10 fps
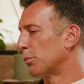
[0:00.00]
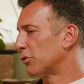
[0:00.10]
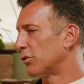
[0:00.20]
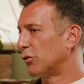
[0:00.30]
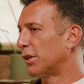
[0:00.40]

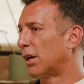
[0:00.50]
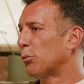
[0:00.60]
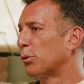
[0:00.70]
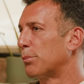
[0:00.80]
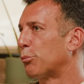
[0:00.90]
which is you can't
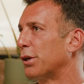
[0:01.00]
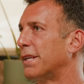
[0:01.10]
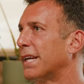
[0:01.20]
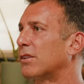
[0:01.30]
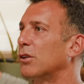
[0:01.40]
really
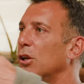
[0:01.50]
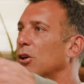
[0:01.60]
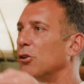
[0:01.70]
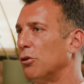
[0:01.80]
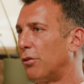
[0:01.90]
predict
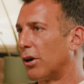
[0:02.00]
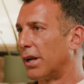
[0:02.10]
too far